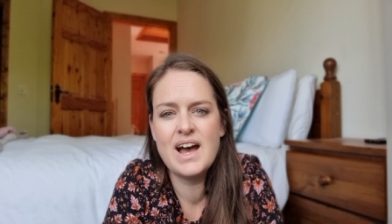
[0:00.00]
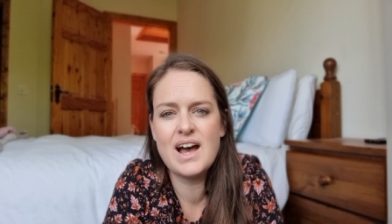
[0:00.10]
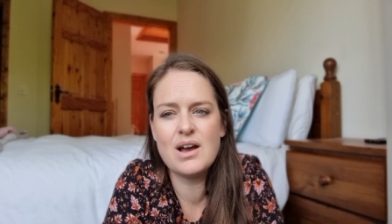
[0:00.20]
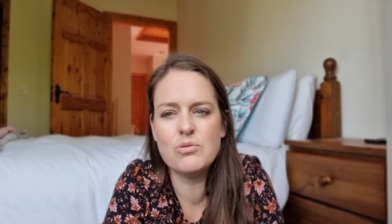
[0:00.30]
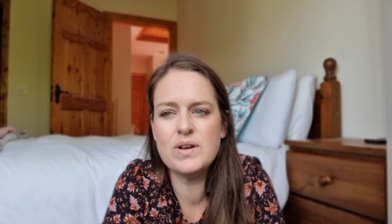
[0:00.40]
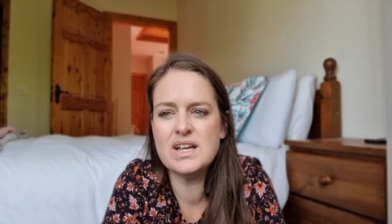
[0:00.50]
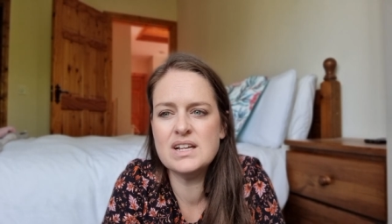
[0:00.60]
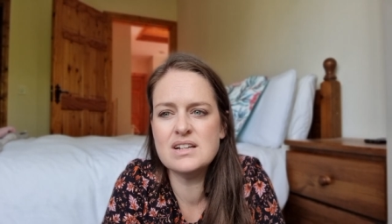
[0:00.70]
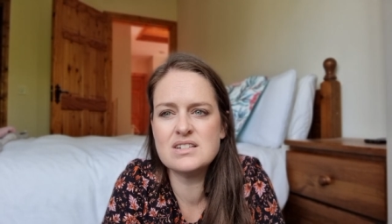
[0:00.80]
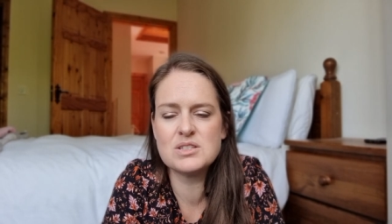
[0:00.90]
Uh,
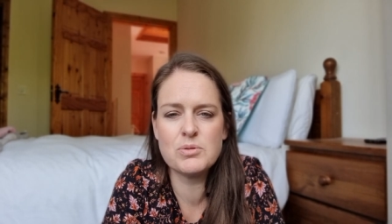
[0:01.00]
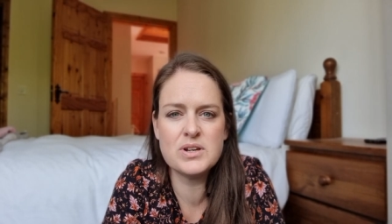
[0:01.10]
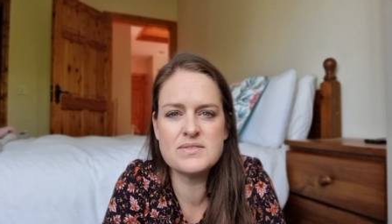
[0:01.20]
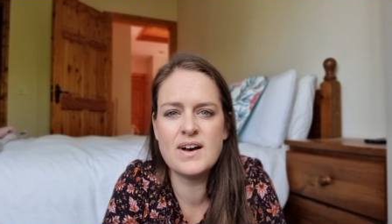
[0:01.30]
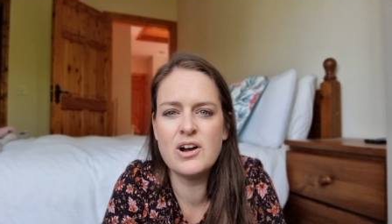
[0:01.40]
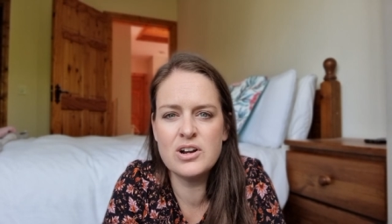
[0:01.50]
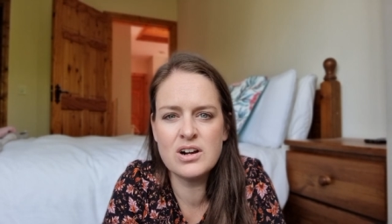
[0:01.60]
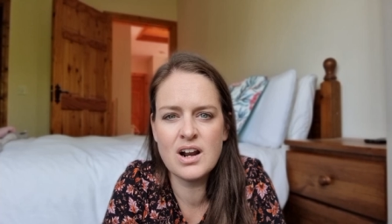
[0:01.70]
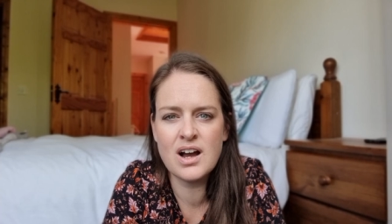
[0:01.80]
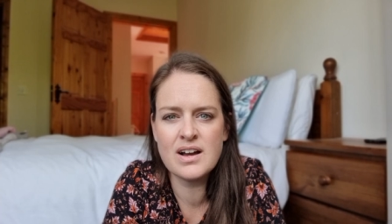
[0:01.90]
we dispose of our own
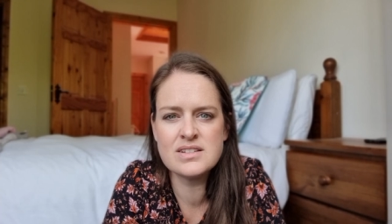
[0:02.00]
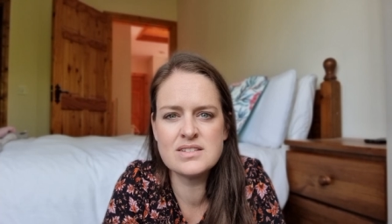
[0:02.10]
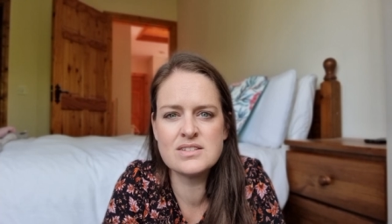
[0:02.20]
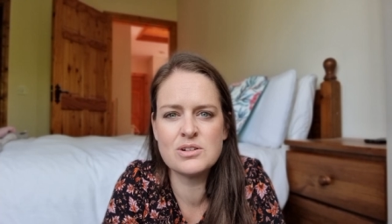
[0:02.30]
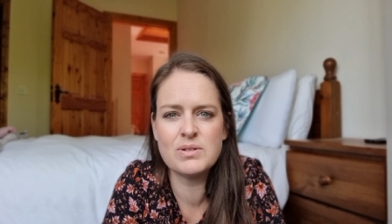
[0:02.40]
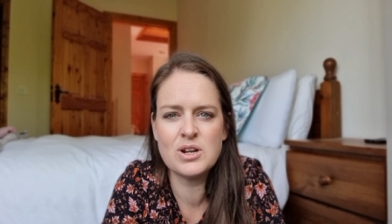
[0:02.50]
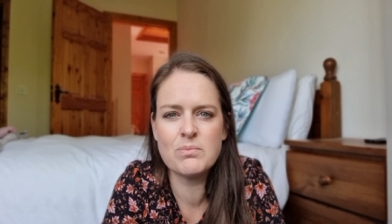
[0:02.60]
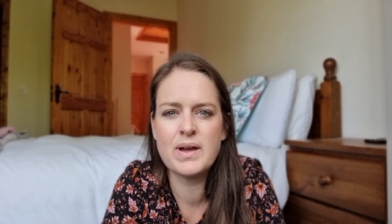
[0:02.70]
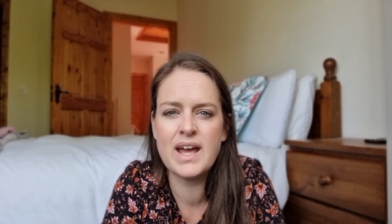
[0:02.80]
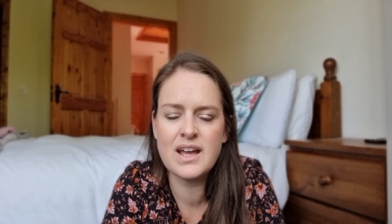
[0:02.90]
glass, so we
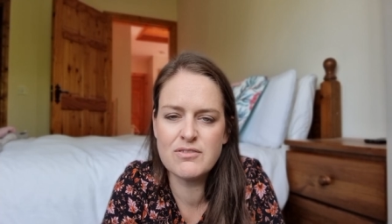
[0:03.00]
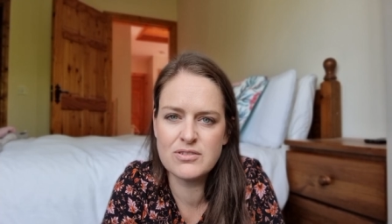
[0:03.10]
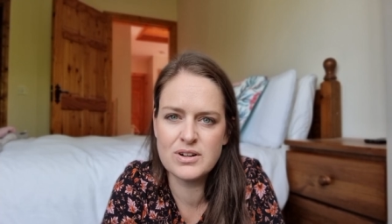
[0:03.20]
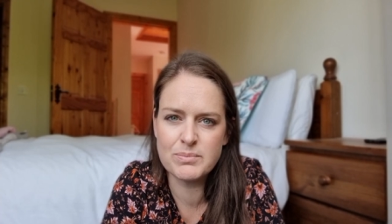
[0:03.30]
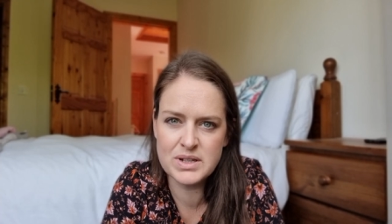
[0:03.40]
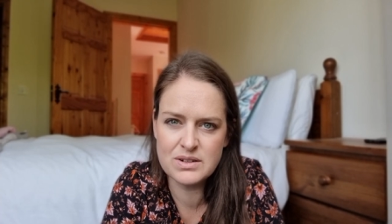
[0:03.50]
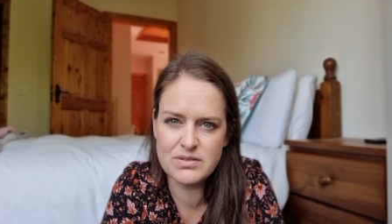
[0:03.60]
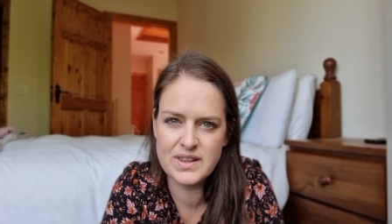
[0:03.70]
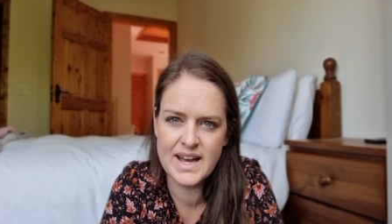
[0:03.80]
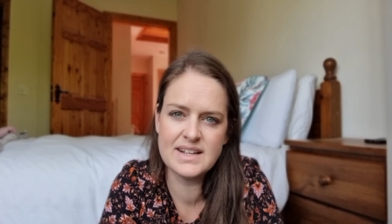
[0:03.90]
don't pay for a bin
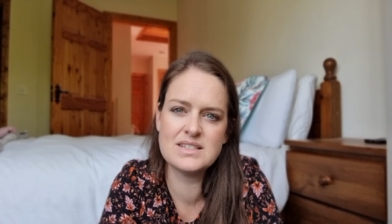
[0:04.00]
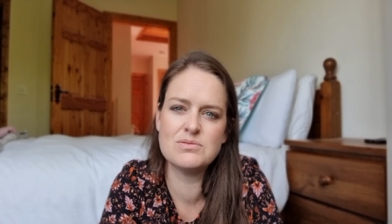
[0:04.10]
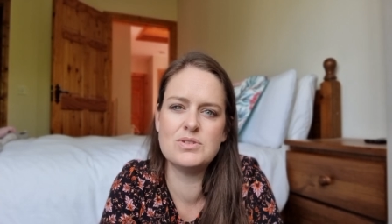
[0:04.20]
for that.